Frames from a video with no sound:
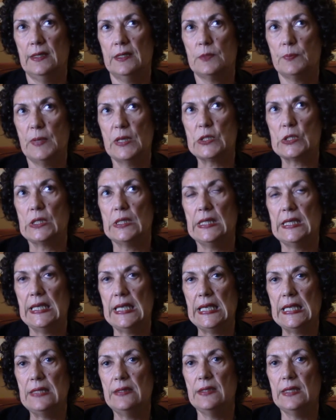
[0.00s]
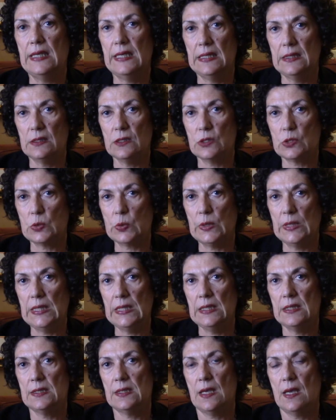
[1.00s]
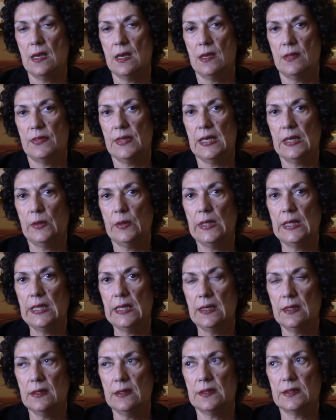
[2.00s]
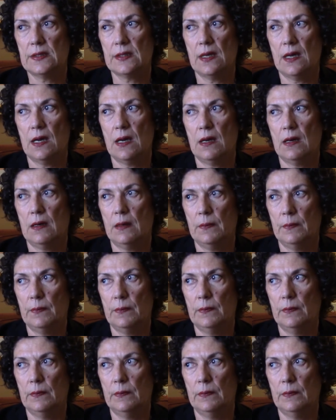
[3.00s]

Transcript: especially in the industries, there is a